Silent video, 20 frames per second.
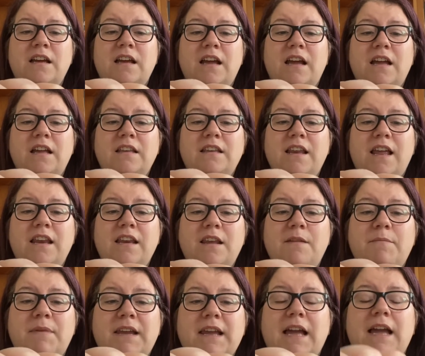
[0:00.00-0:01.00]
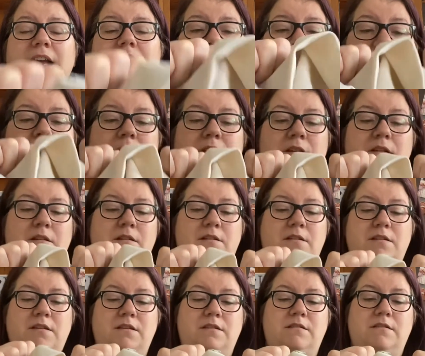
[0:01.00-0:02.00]
and then it became
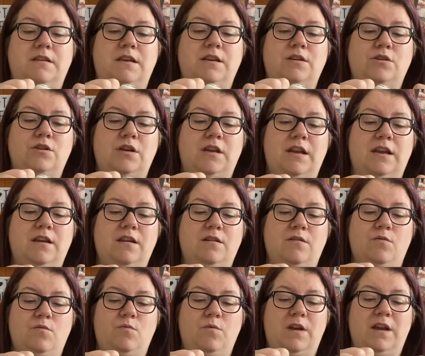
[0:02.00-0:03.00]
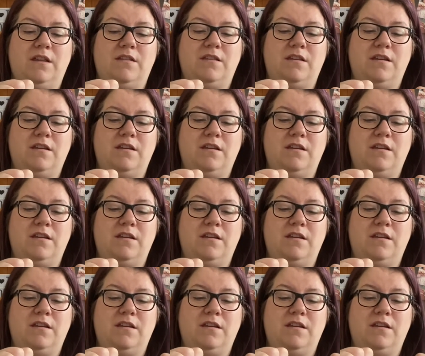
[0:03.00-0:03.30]
stitching with